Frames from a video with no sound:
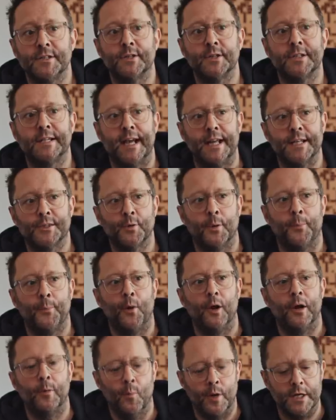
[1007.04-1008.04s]
to get to a
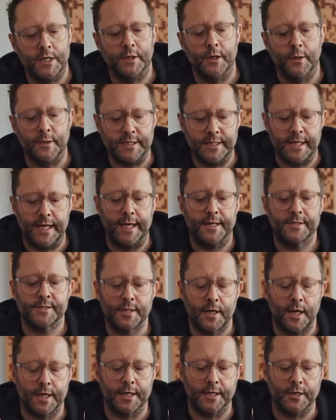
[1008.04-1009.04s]
point where you go,
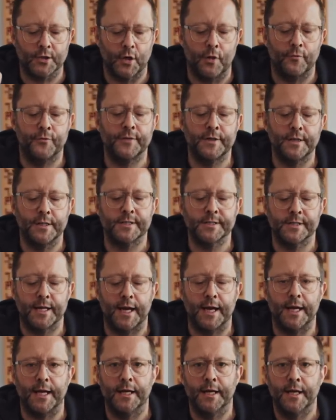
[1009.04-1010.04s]
yes, I can confidently
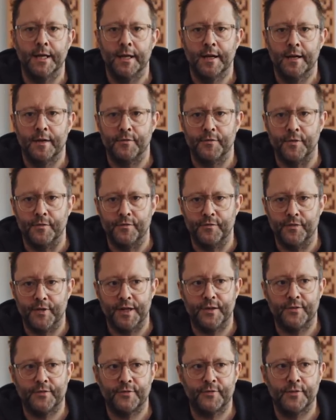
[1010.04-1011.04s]
say that
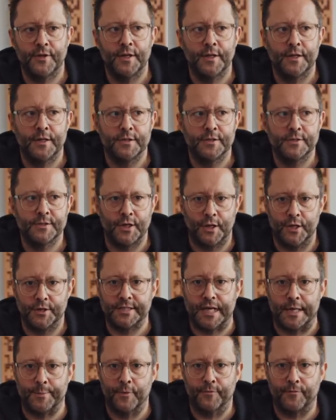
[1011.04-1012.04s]
this
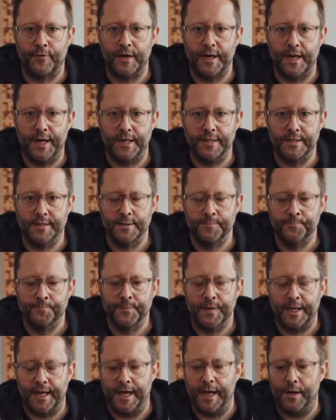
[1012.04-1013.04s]
turntable front end
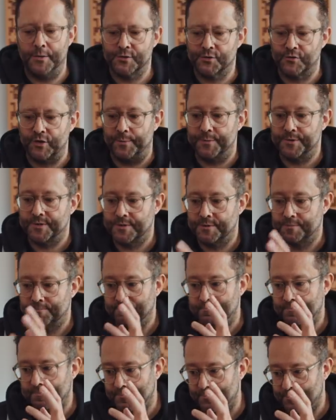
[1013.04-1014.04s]
outstrips
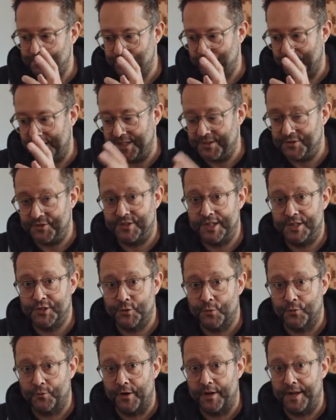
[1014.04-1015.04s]
a
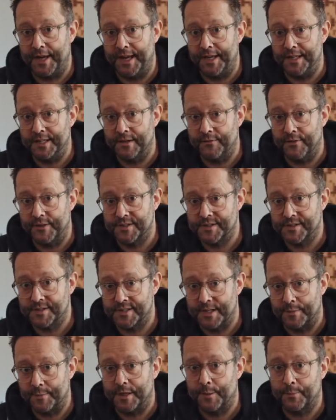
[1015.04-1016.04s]
digital front end of a
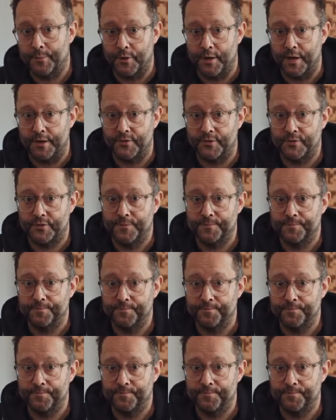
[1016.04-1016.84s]
similar price.